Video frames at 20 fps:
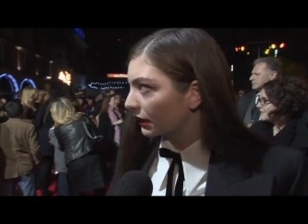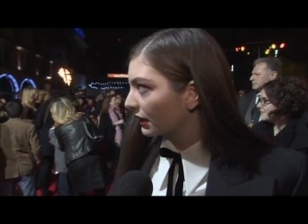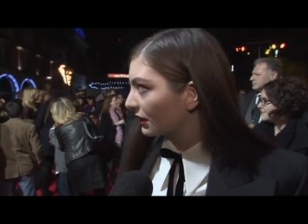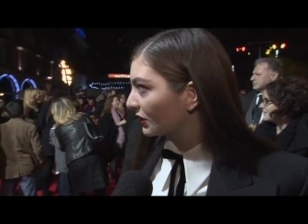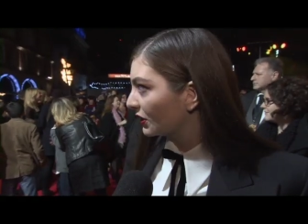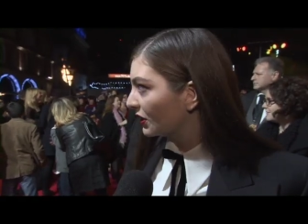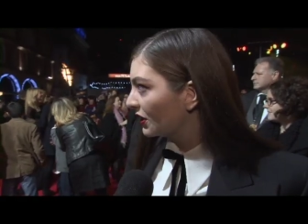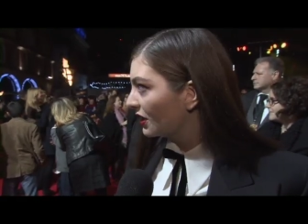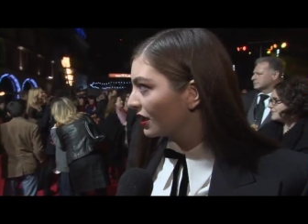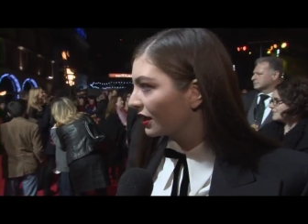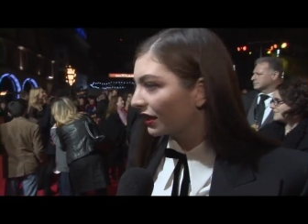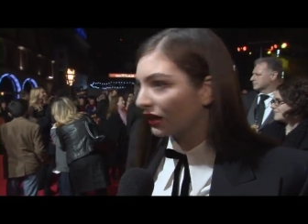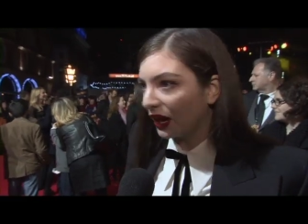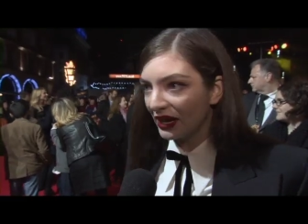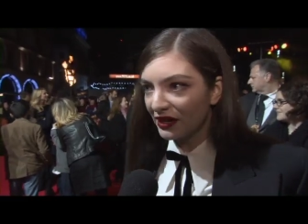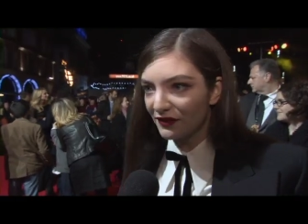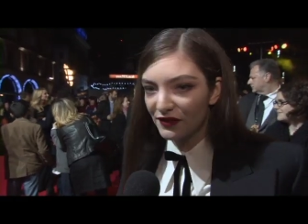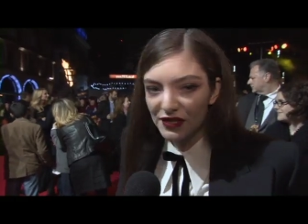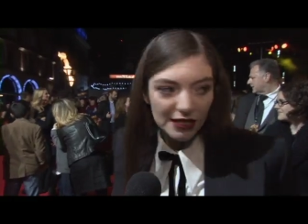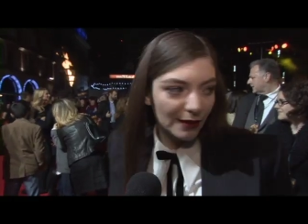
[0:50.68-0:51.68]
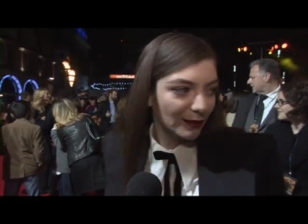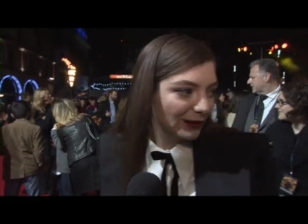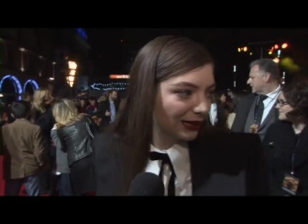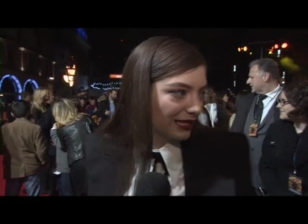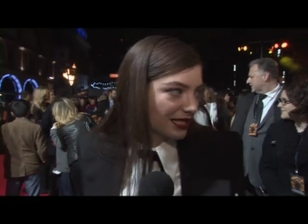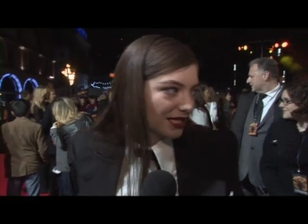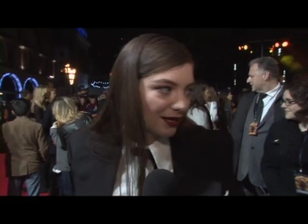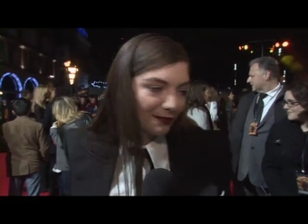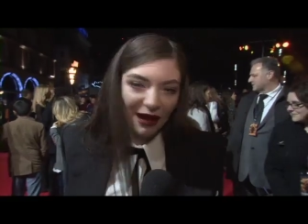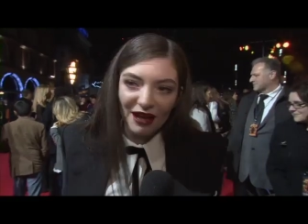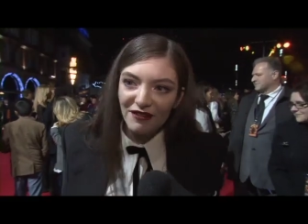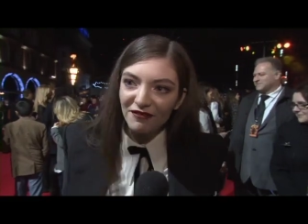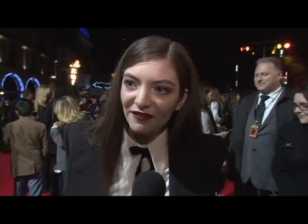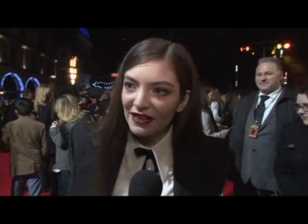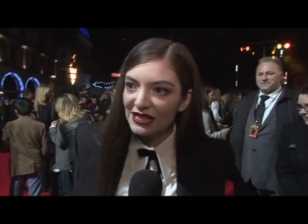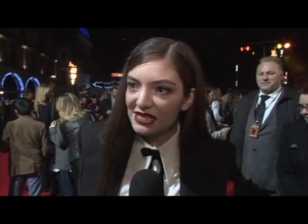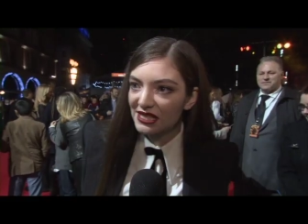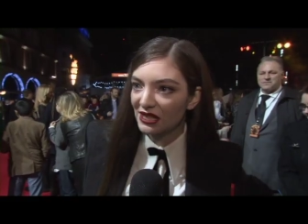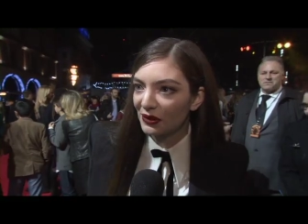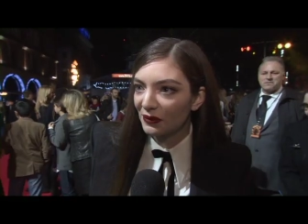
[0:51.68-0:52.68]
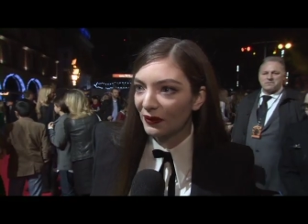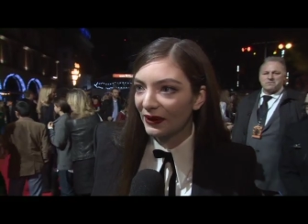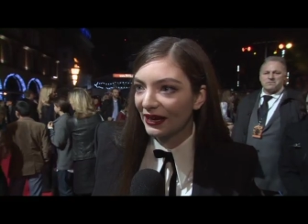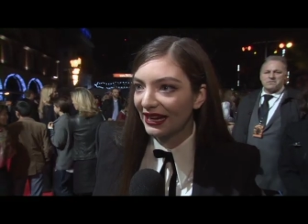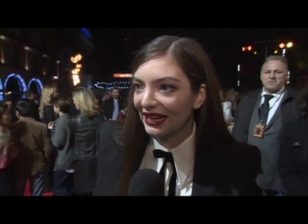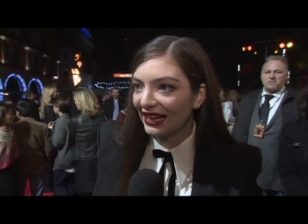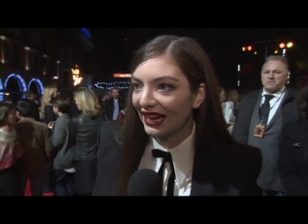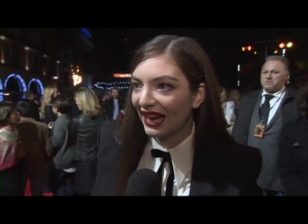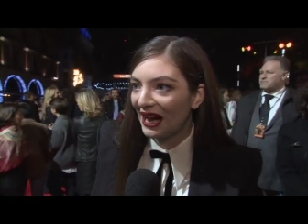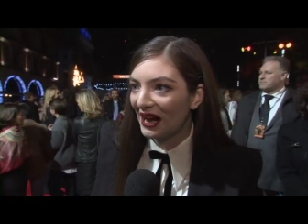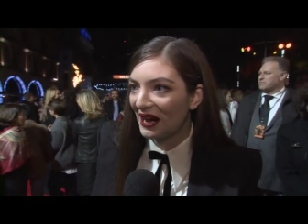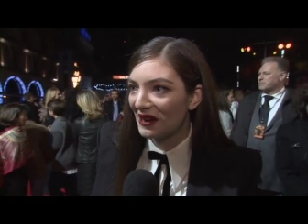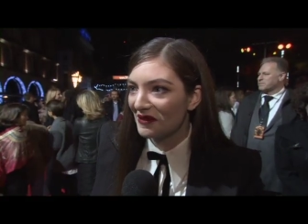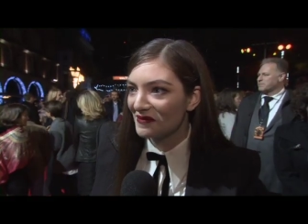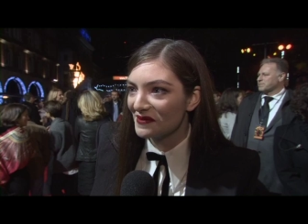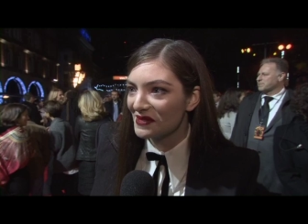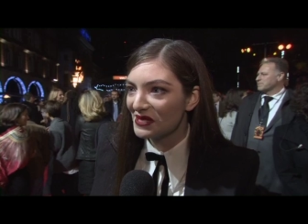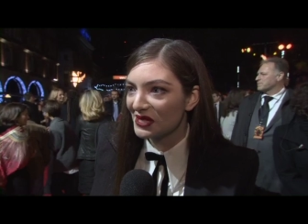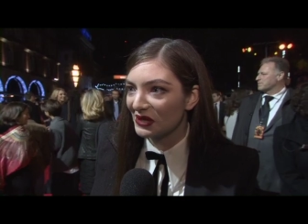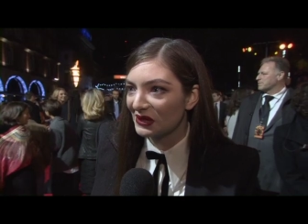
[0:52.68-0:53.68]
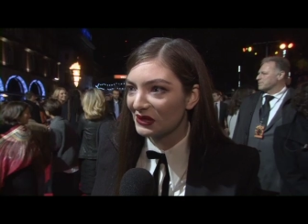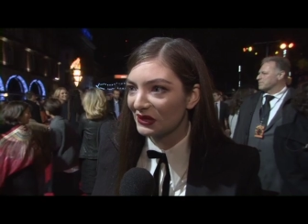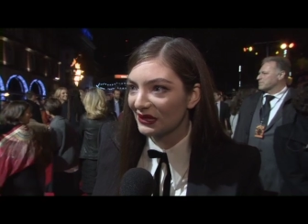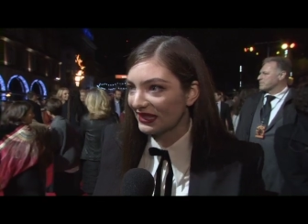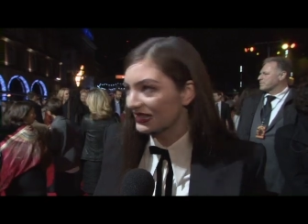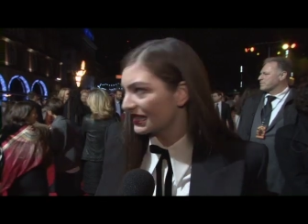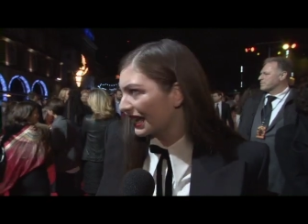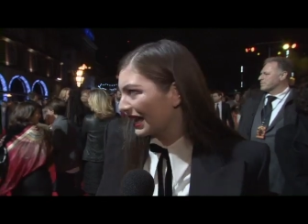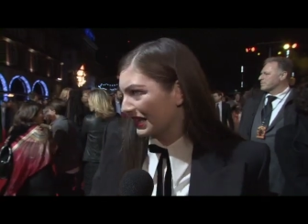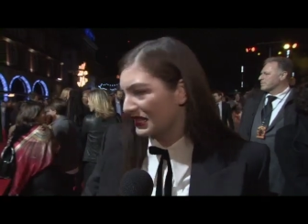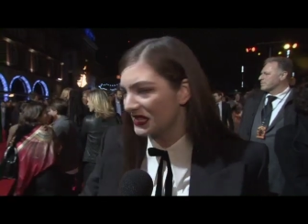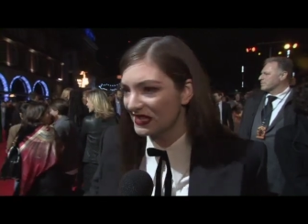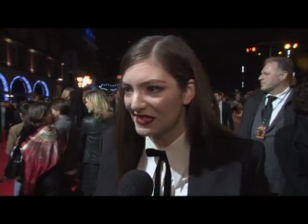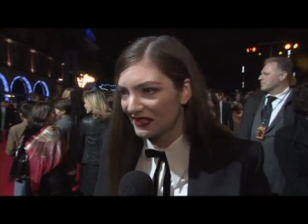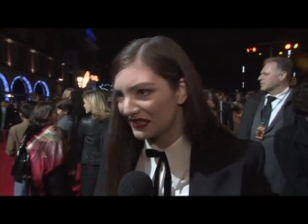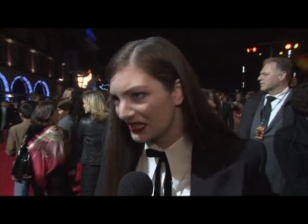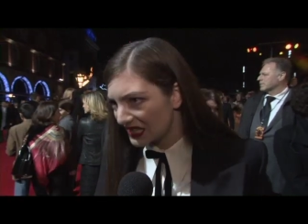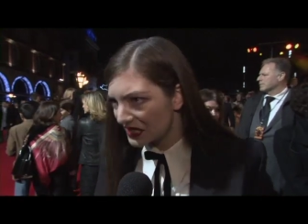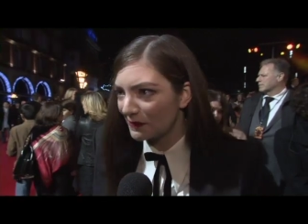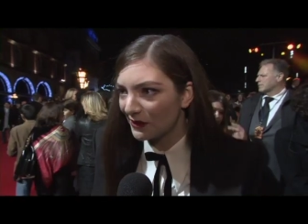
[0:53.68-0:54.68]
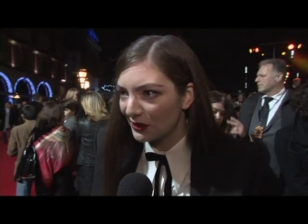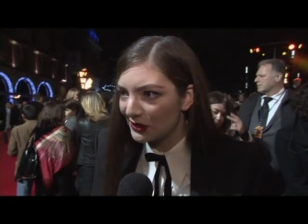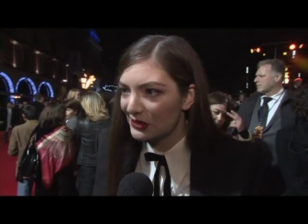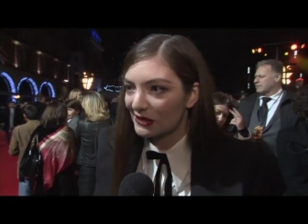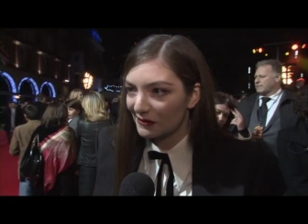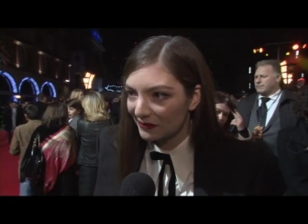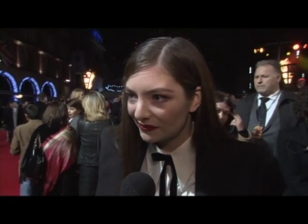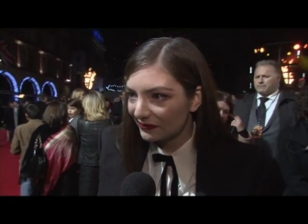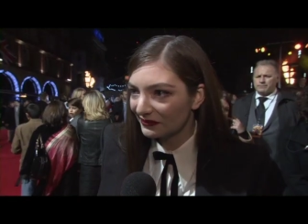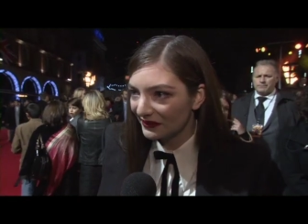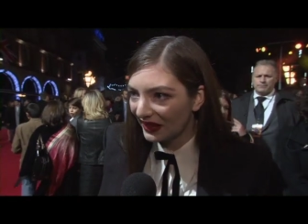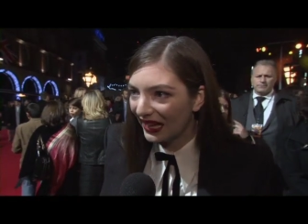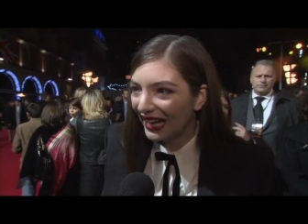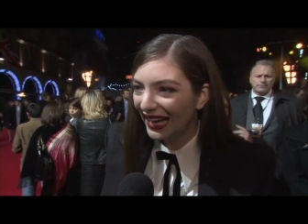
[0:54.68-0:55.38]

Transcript: and kind of similar to my fans in a way, so yeah, it's been awesome.